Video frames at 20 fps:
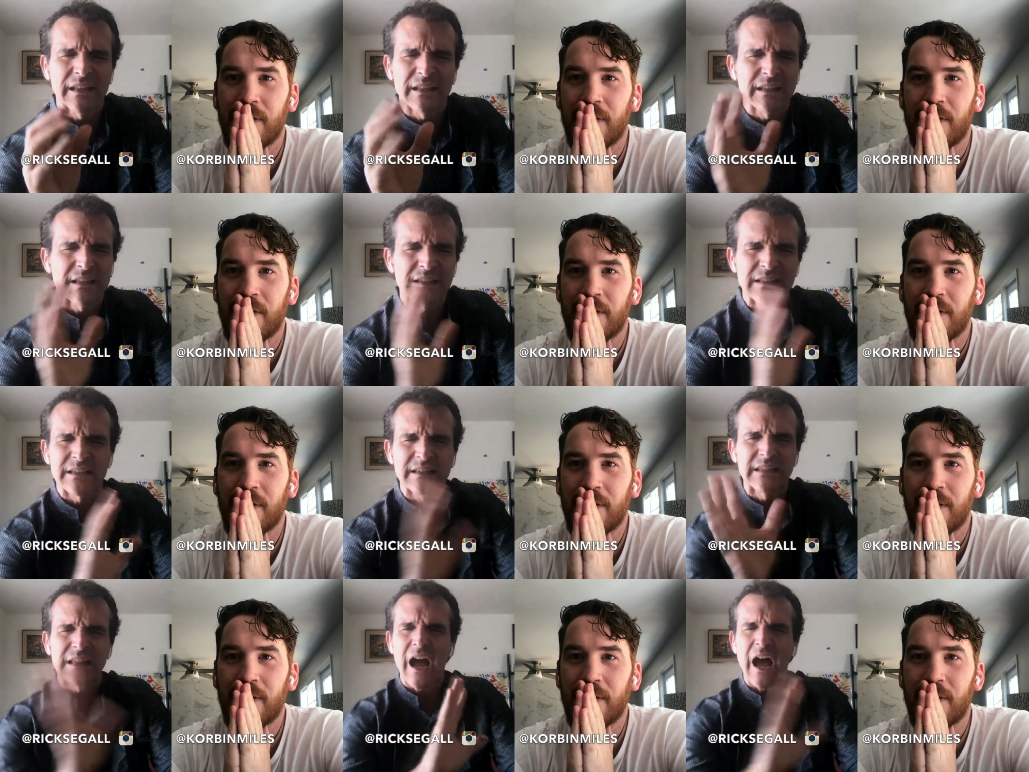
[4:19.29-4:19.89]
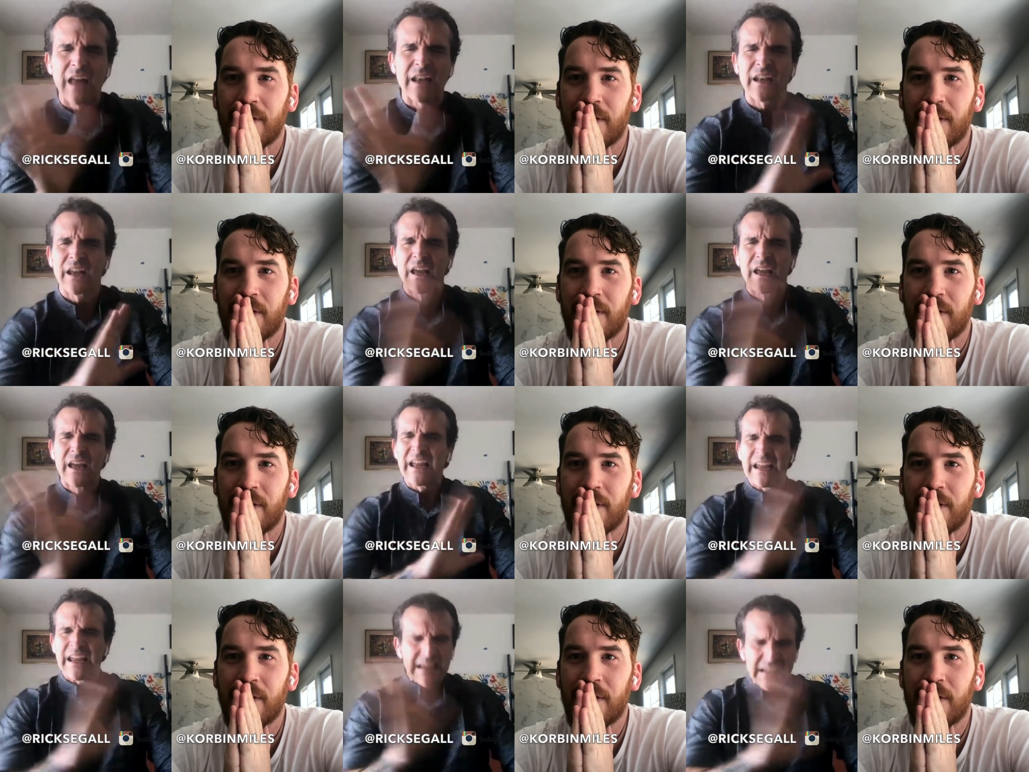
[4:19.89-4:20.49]
Speaker 1: This is not
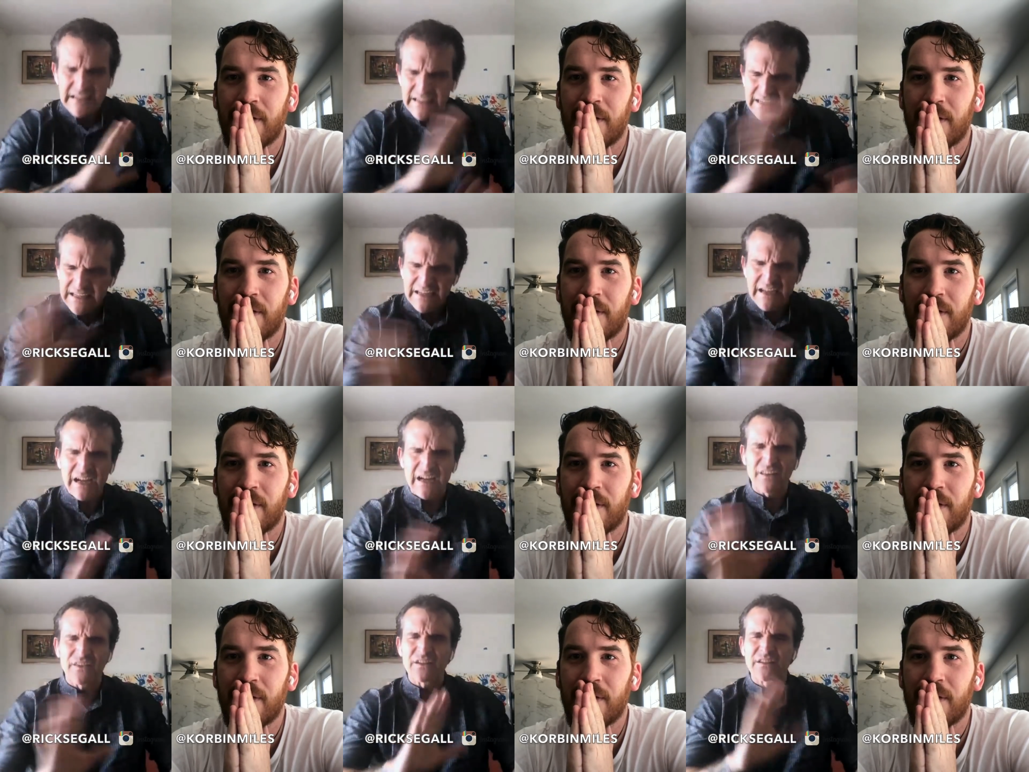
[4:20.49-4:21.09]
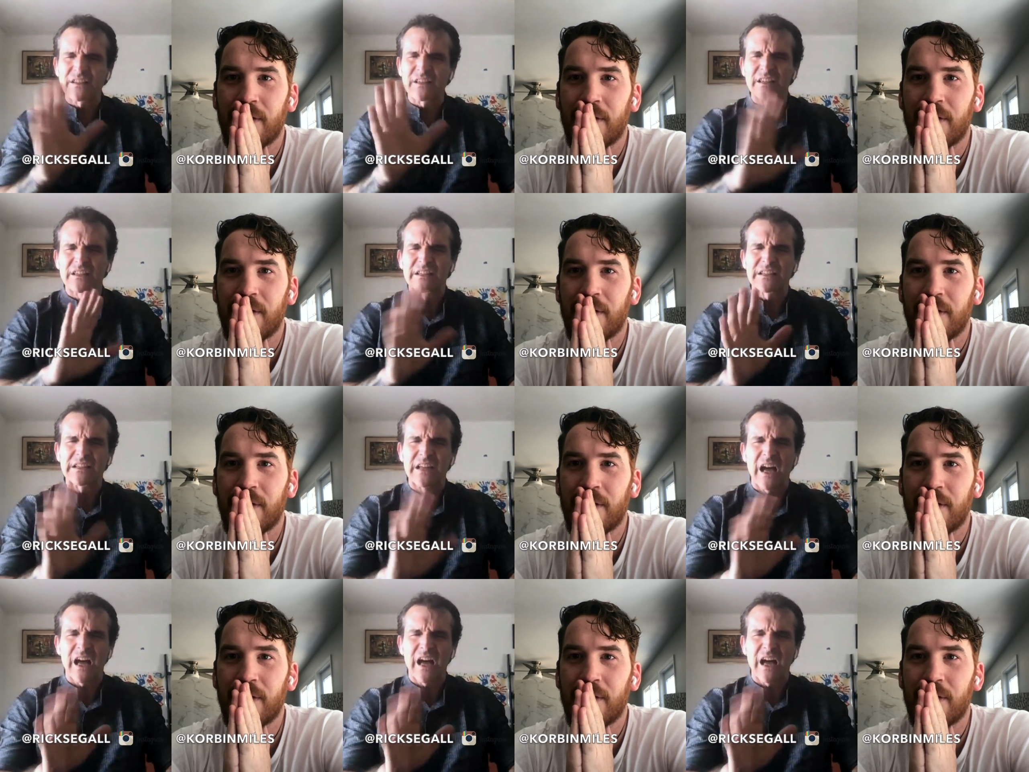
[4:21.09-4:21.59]
India, this is